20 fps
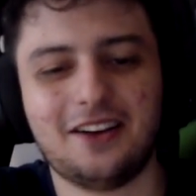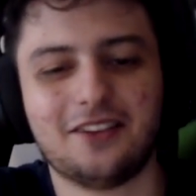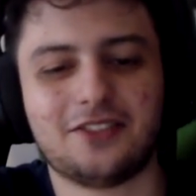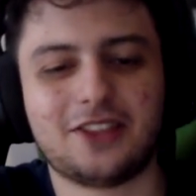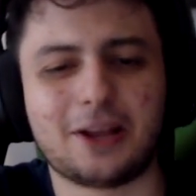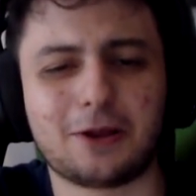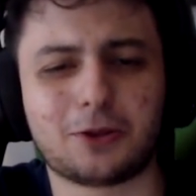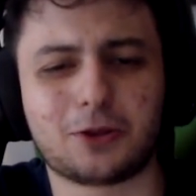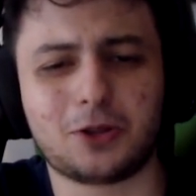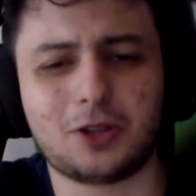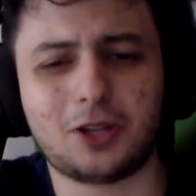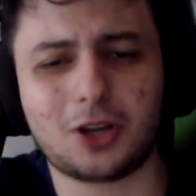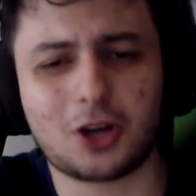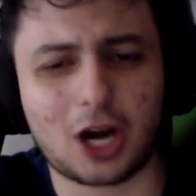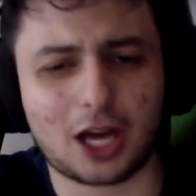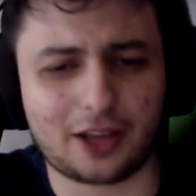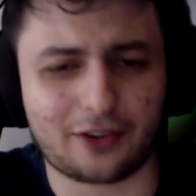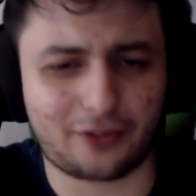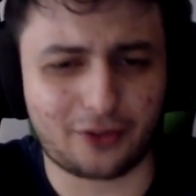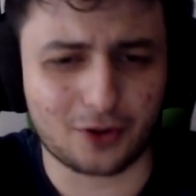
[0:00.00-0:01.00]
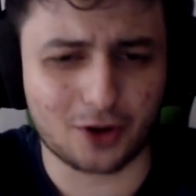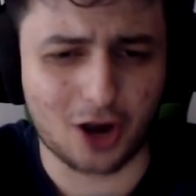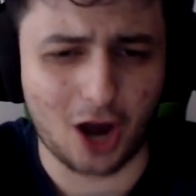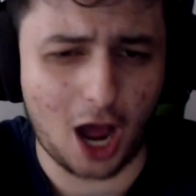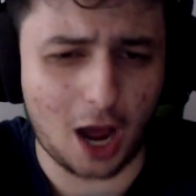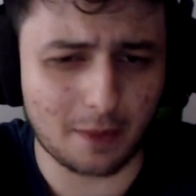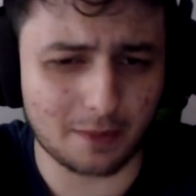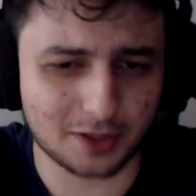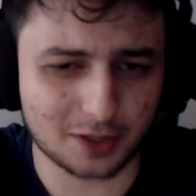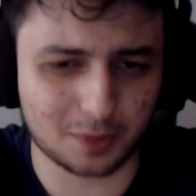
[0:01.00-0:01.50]
You got a few
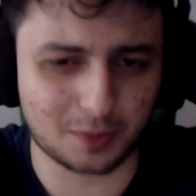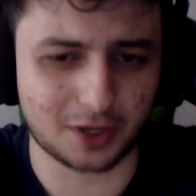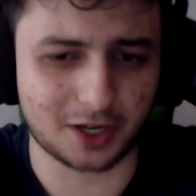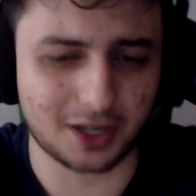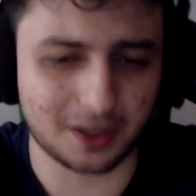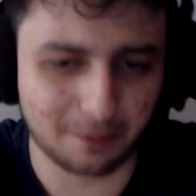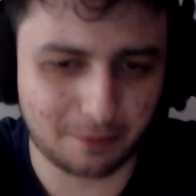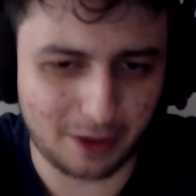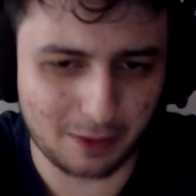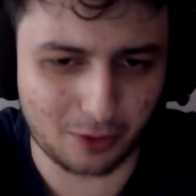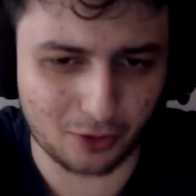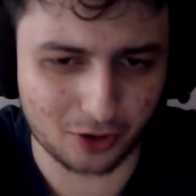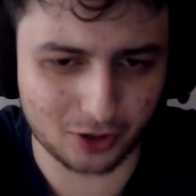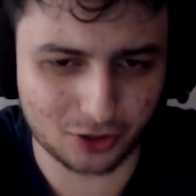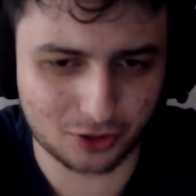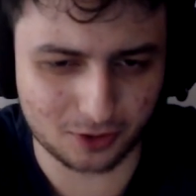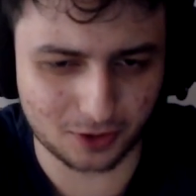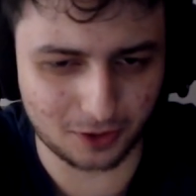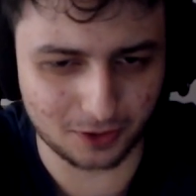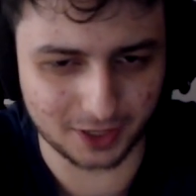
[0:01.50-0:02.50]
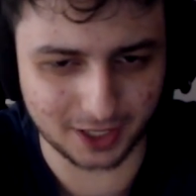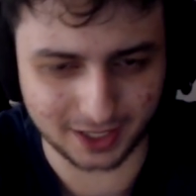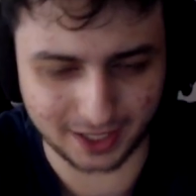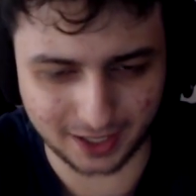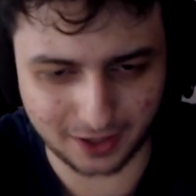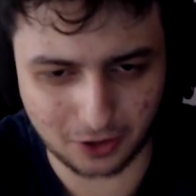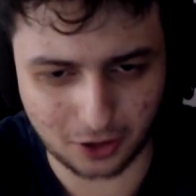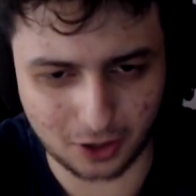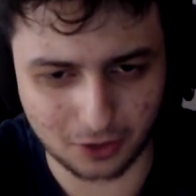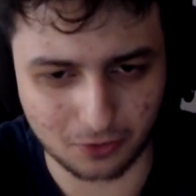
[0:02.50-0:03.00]
comments, but people are trolling
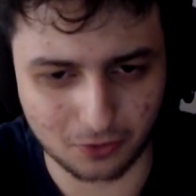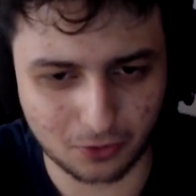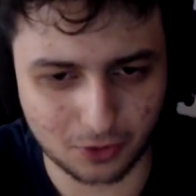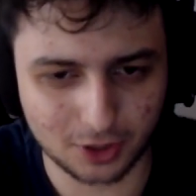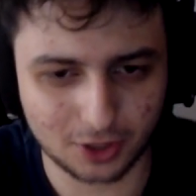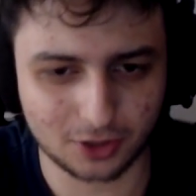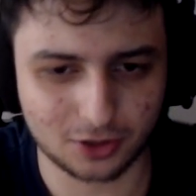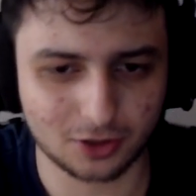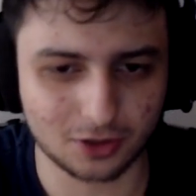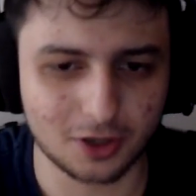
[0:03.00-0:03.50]
like, oh, what is